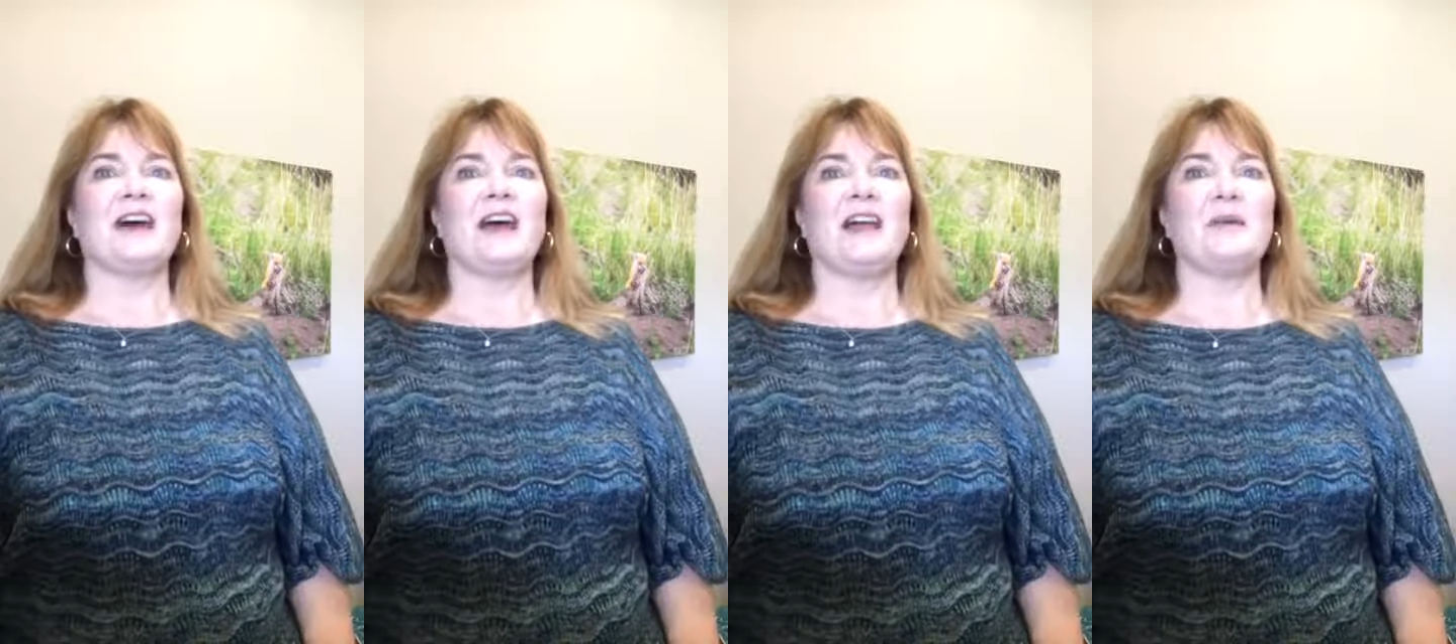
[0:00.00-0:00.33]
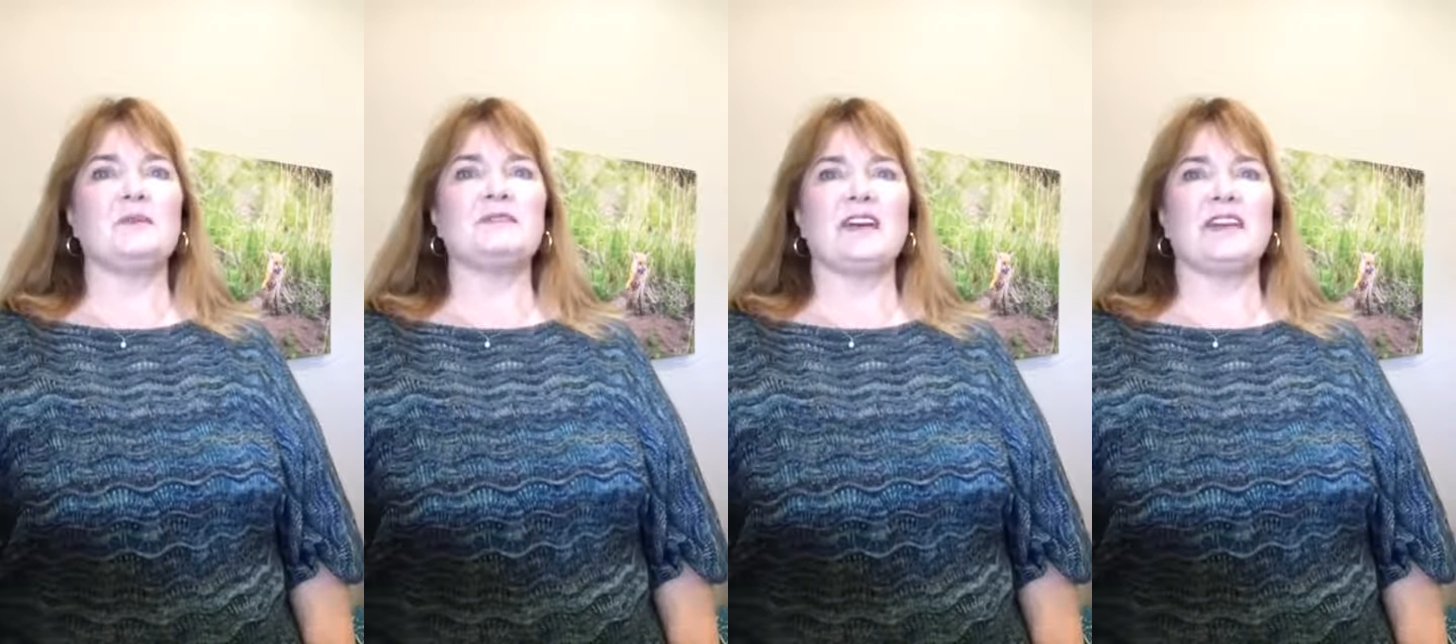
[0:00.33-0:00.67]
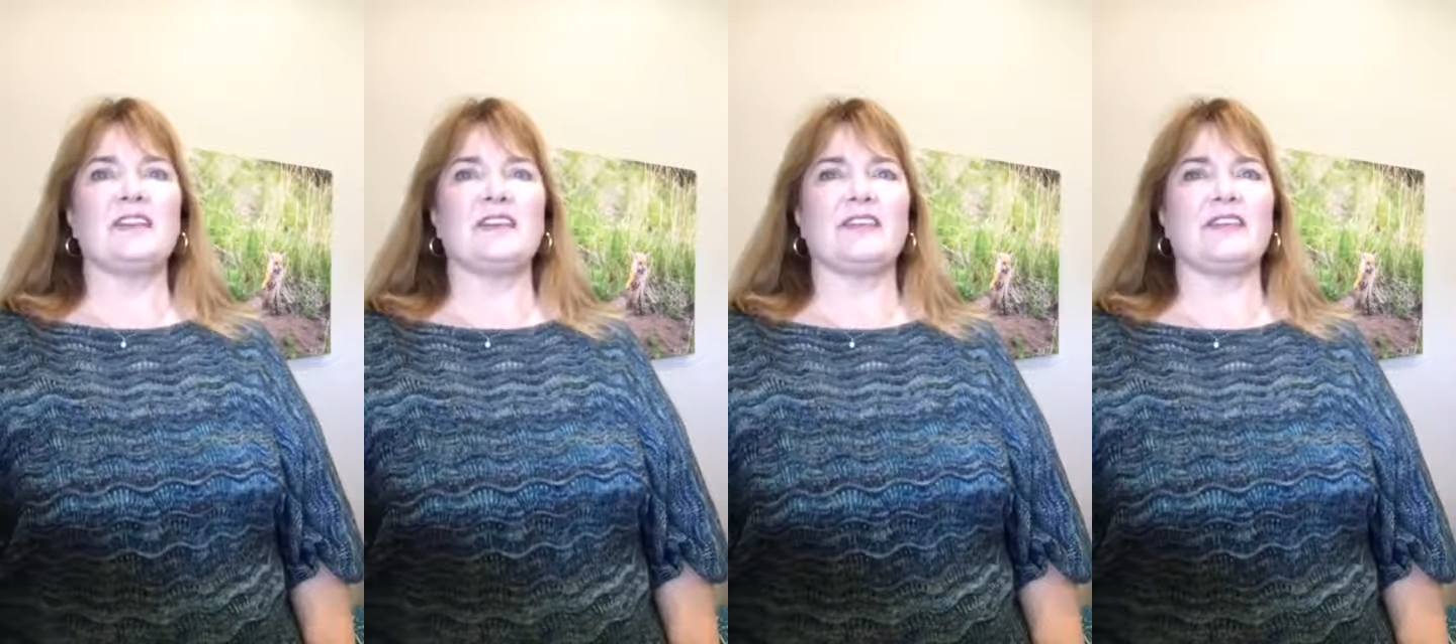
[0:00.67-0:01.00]
it was
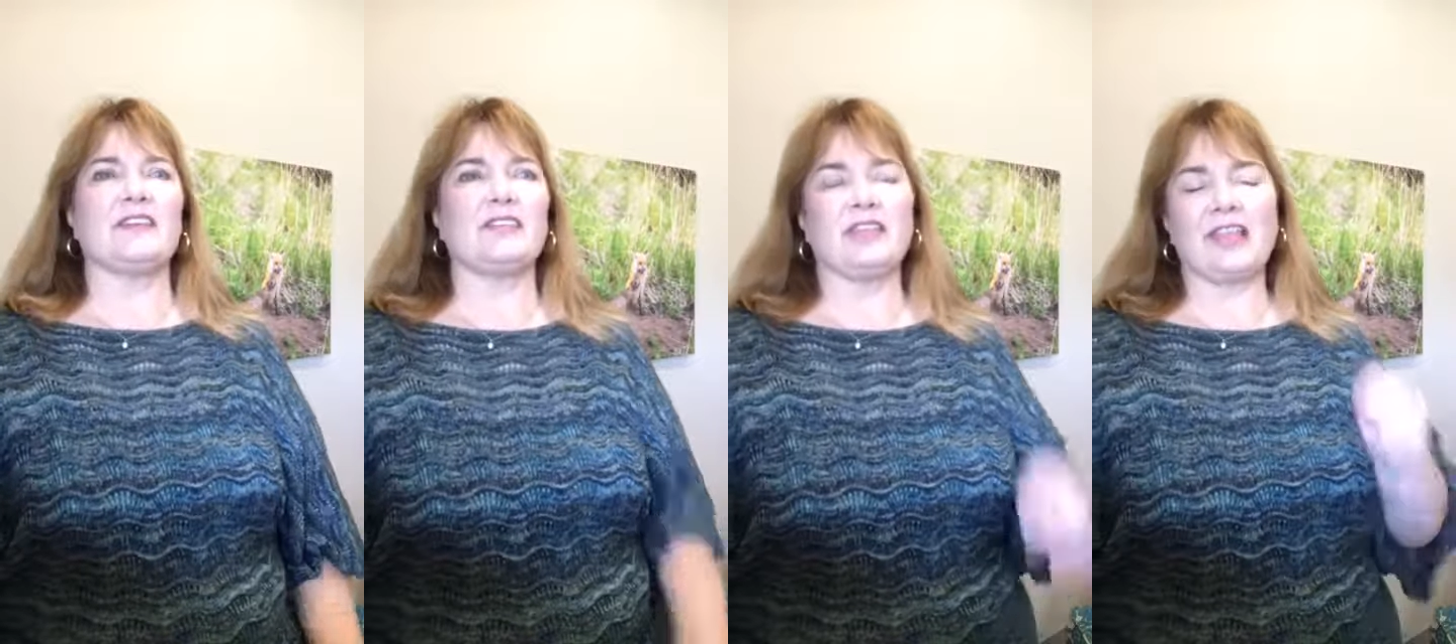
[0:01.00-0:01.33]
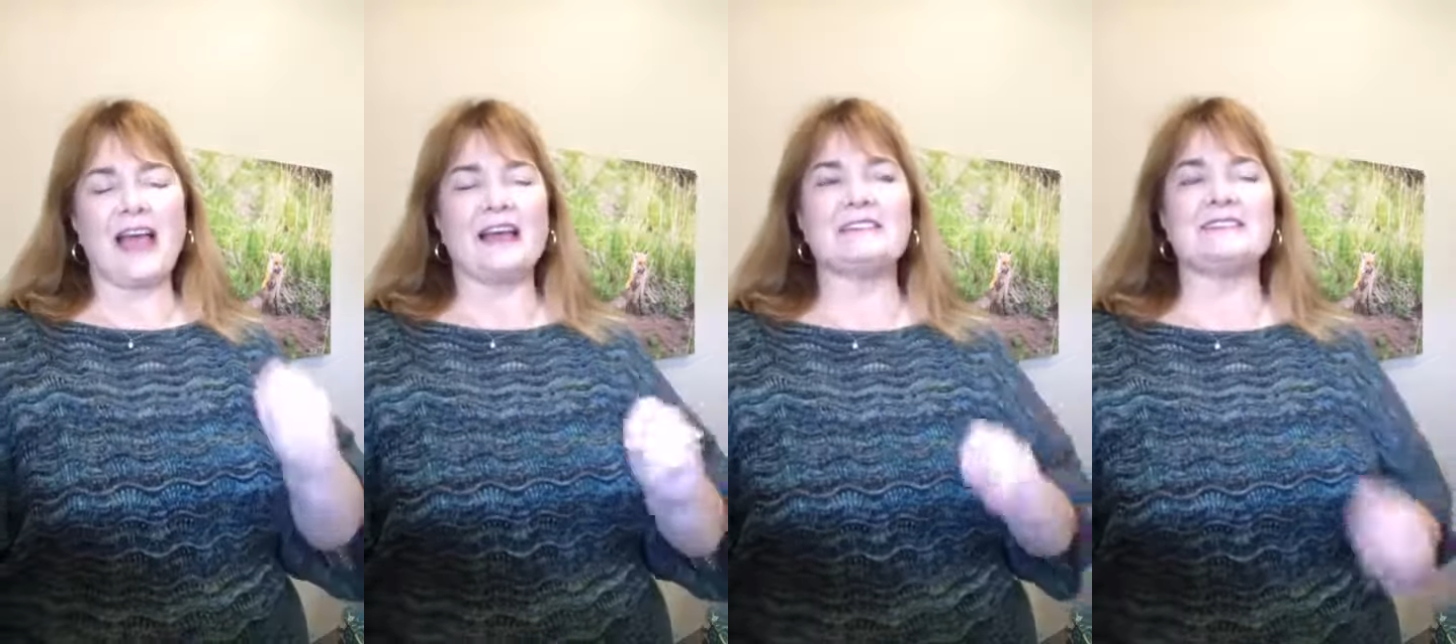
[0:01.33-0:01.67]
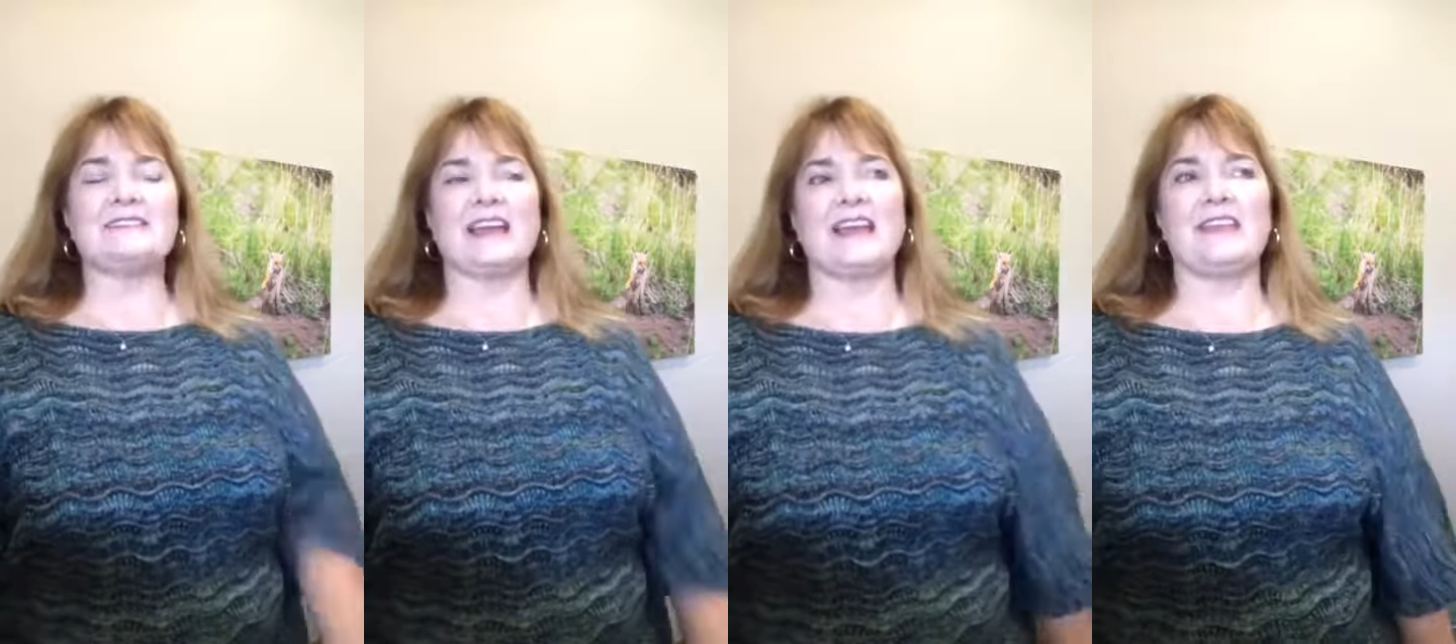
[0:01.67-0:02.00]
on the
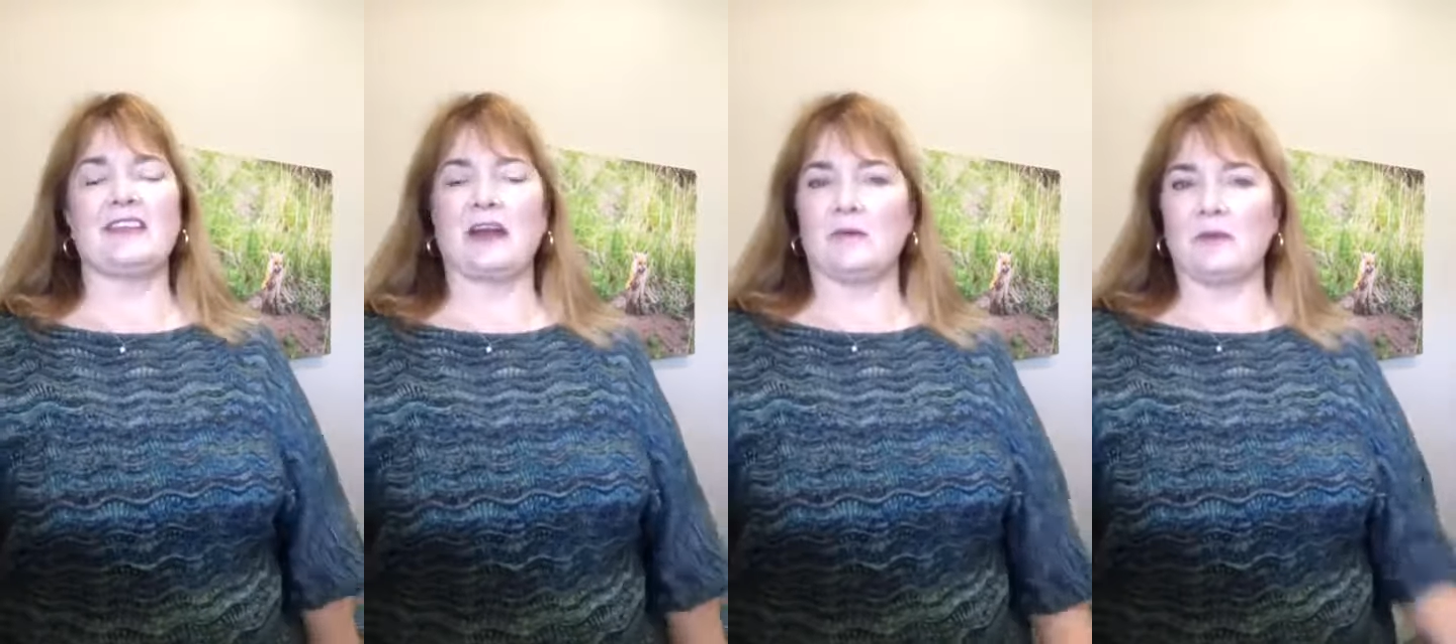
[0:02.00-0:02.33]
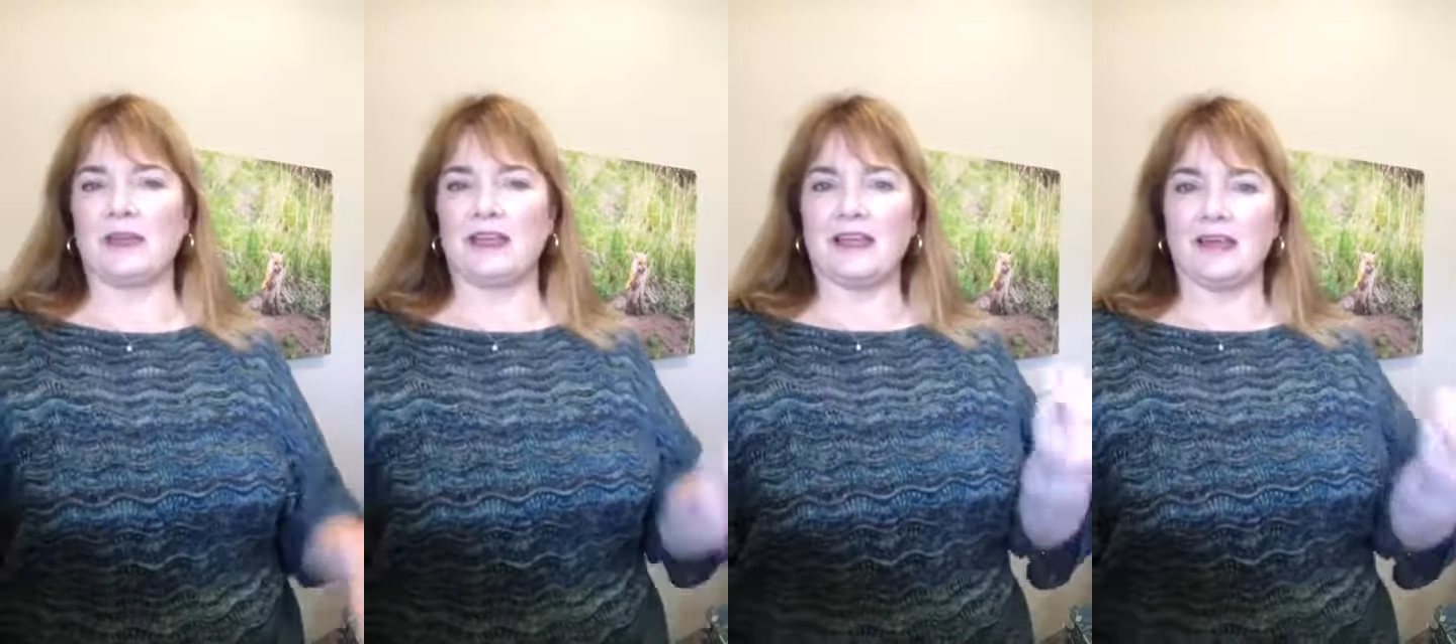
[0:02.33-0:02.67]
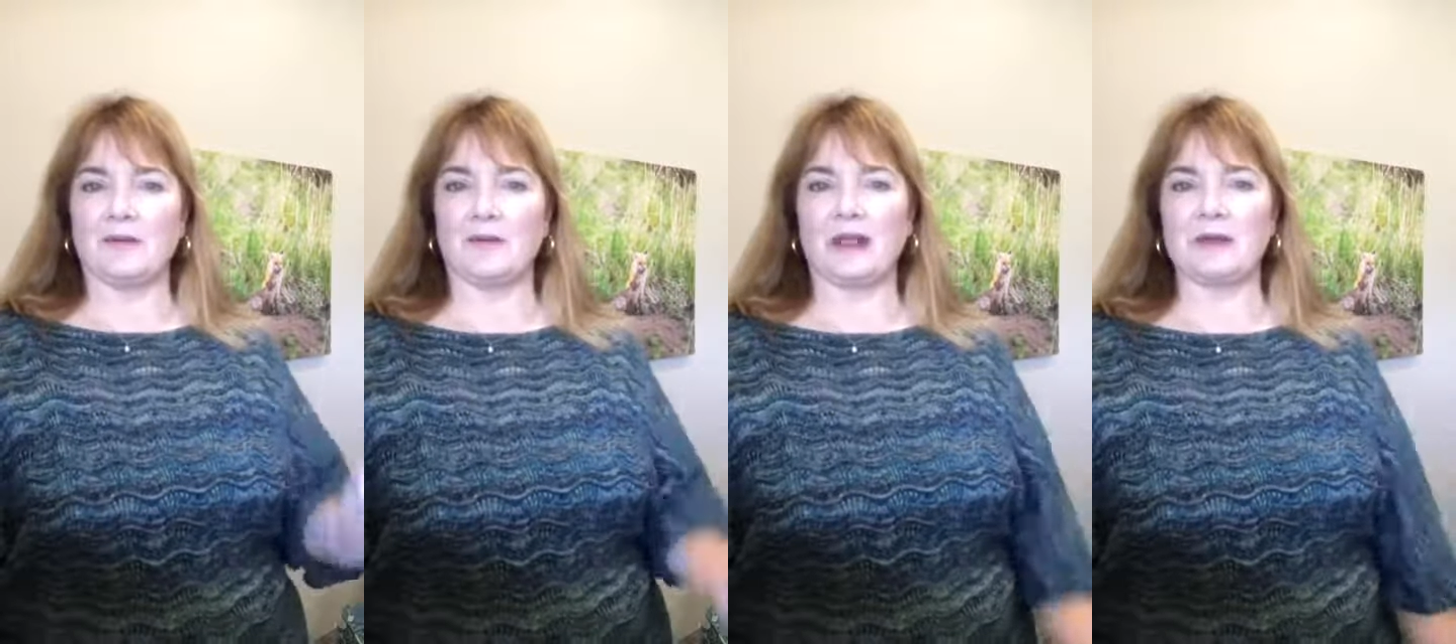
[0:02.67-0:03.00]
last day that we
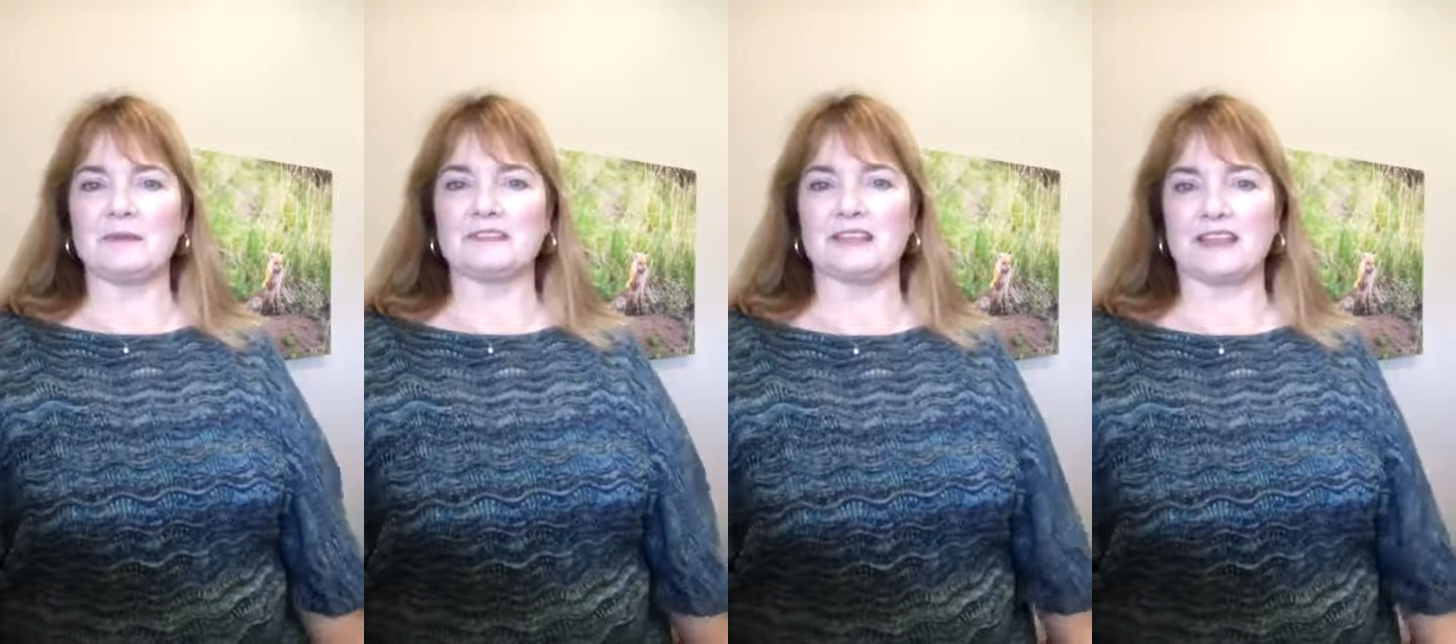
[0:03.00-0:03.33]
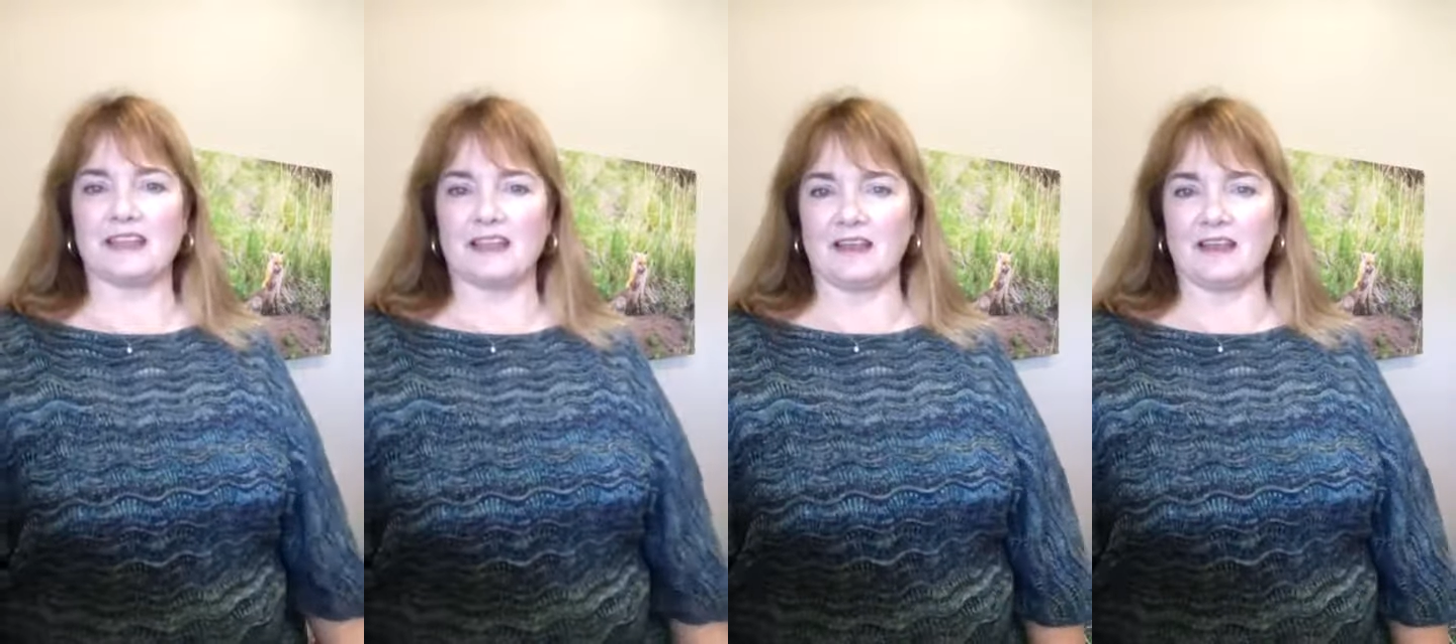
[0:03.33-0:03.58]
were able to